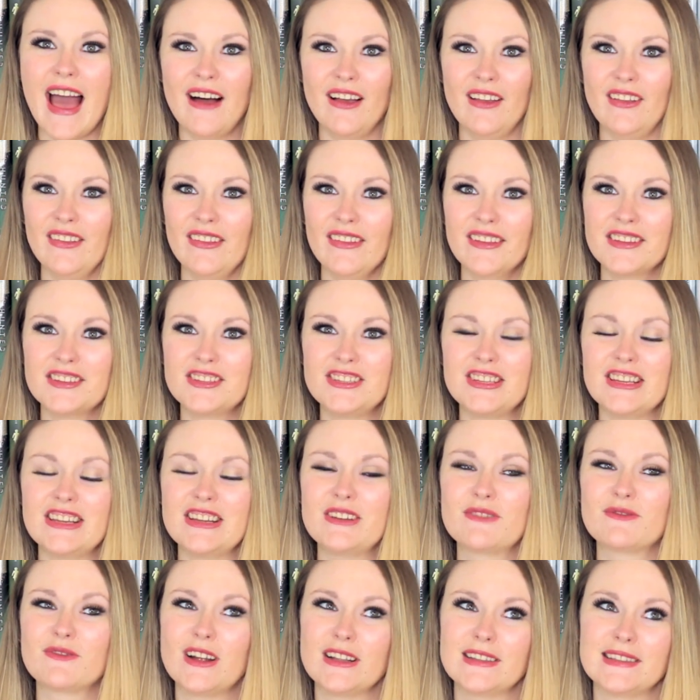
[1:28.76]
Elle,
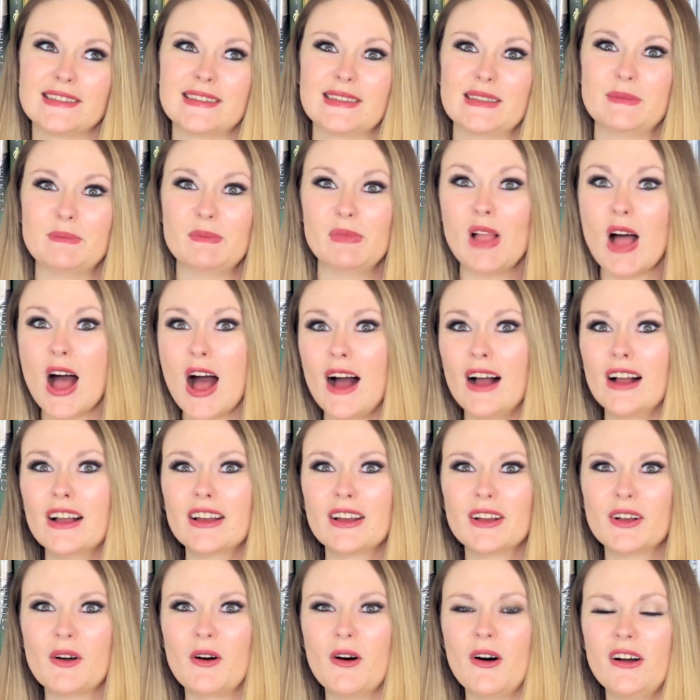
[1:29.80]
she runs this
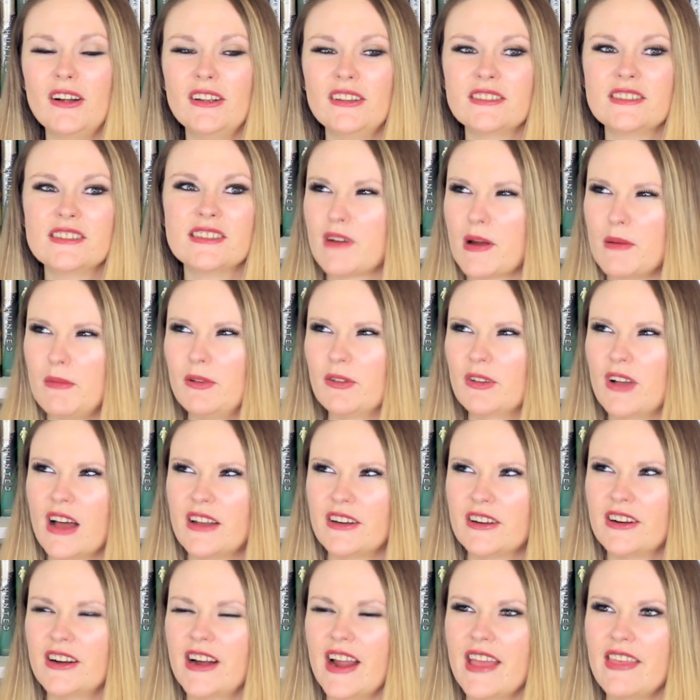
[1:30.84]
blog called Rebel
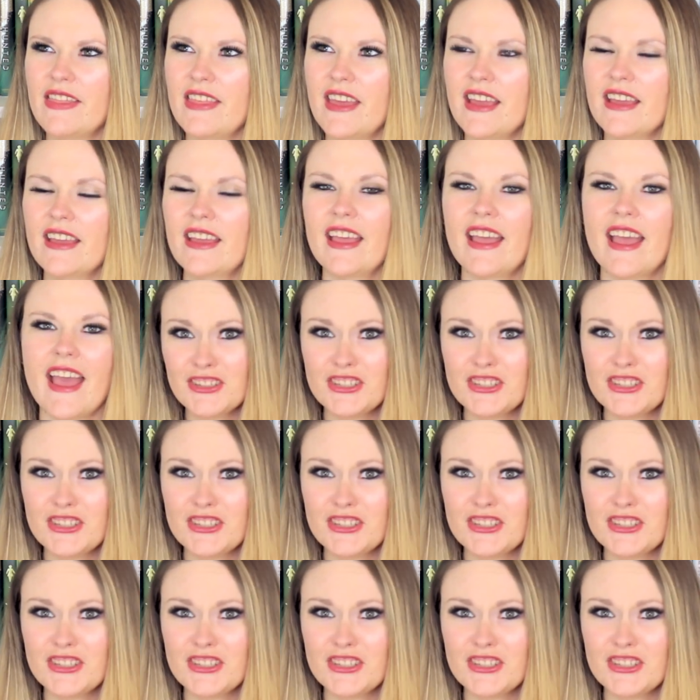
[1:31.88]
Gunner, I think.